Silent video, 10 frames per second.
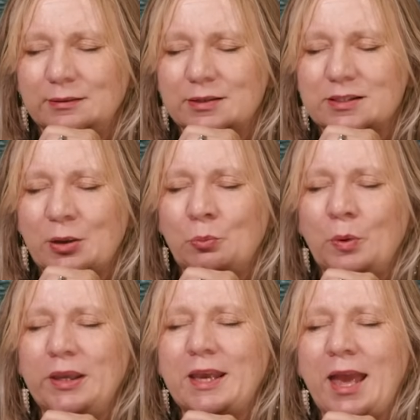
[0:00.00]
Because then
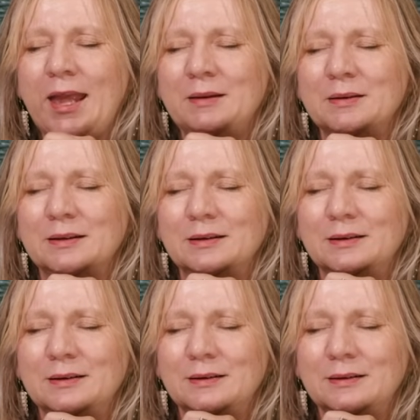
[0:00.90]
we can,
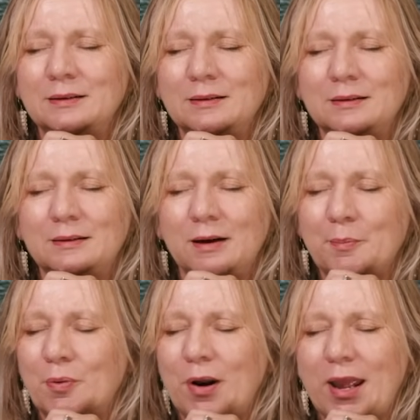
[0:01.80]
I
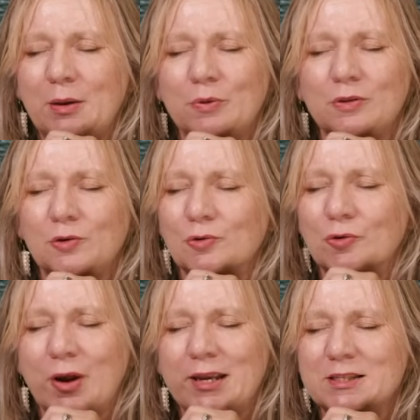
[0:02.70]
pray with your
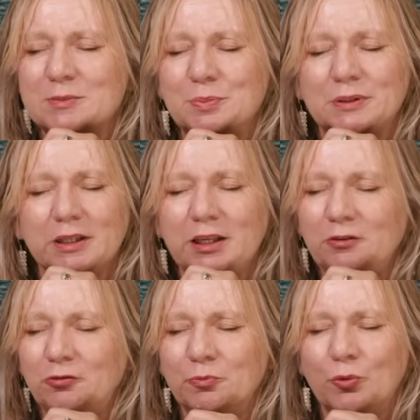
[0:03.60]
grace,
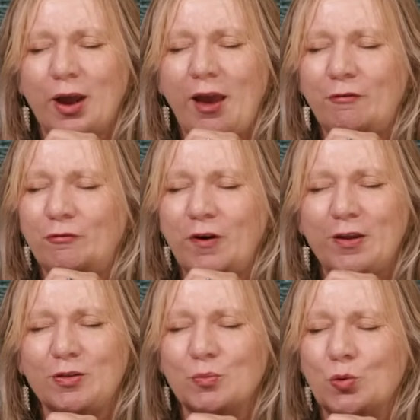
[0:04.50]
believe more, have
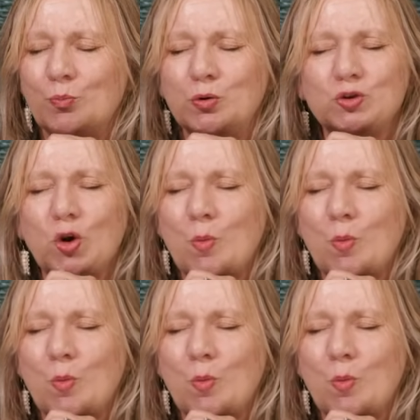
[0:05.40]
faith more, push